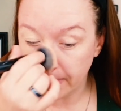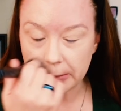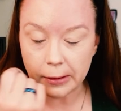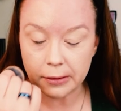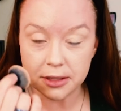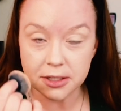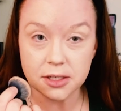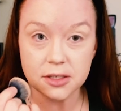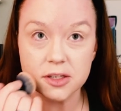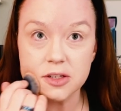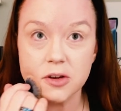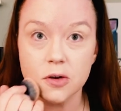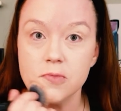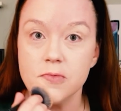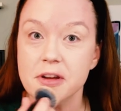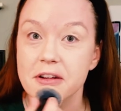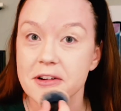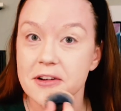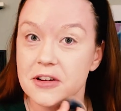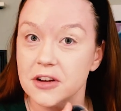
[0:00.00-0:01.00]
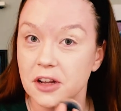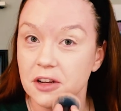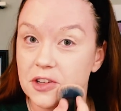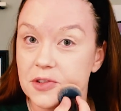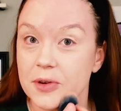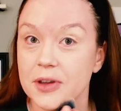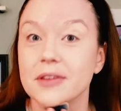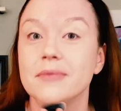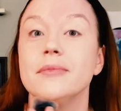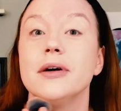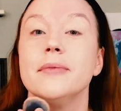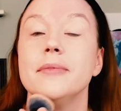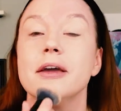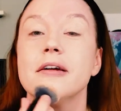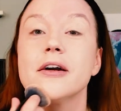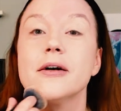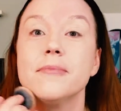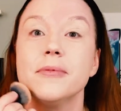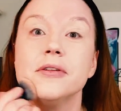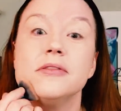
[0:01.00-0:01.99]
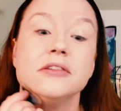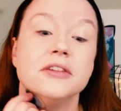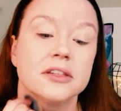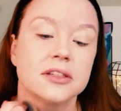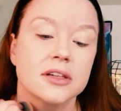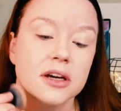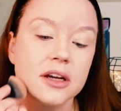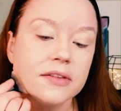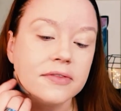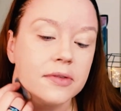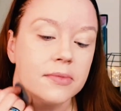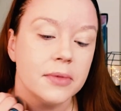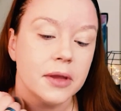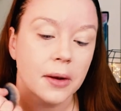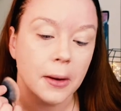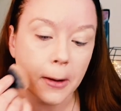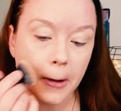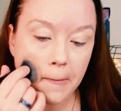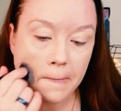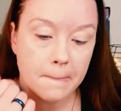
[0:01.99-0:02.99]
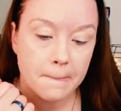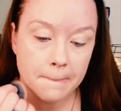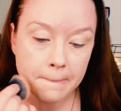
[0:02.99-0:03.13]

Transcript: This is so weird doing my makeup in this kind of a mirror,